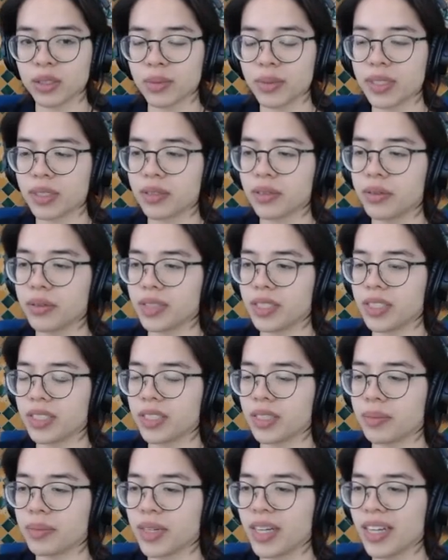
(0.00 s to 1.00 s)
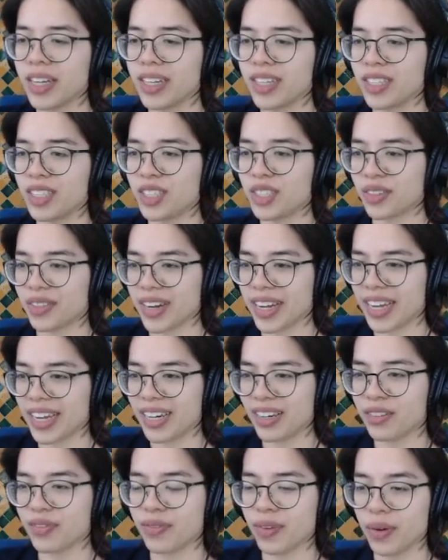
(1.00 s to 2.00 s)
with autism
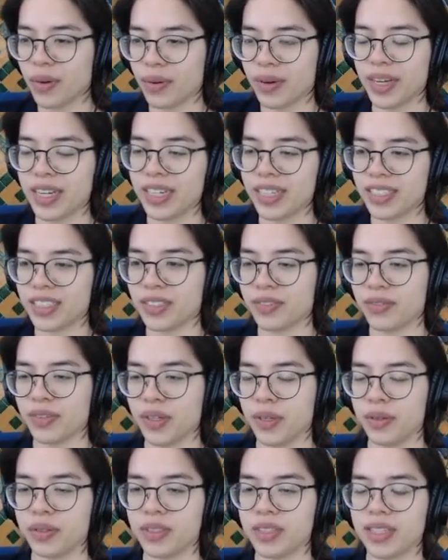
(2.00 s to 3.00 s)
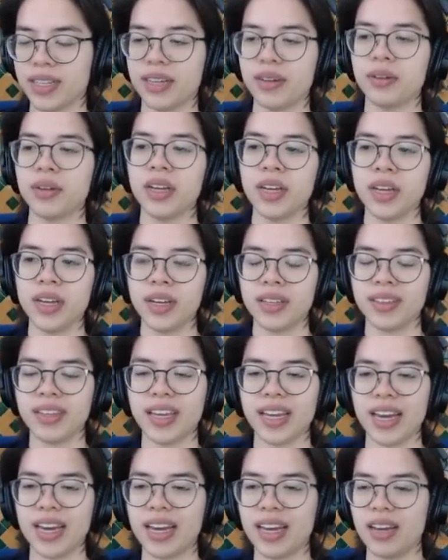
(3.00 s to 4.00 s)
trained for interviews. Now, they
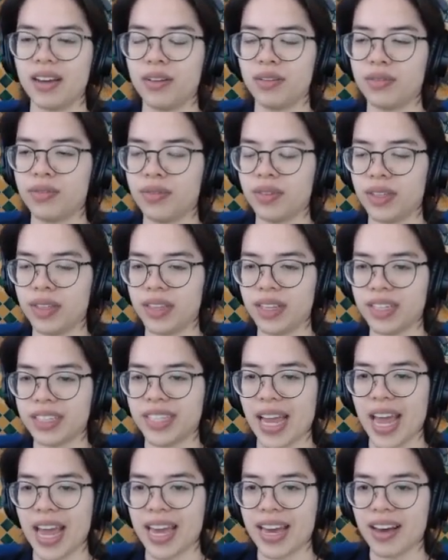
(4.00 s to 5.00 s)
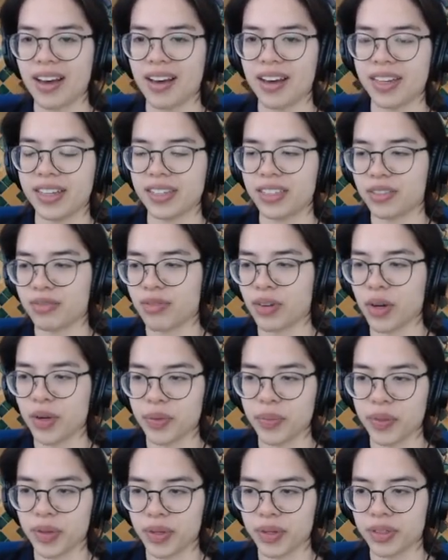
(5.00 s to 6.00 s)
have this AI, this
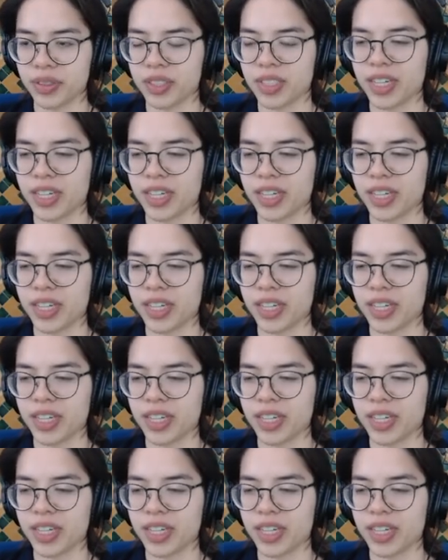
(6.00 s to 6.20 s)
robot,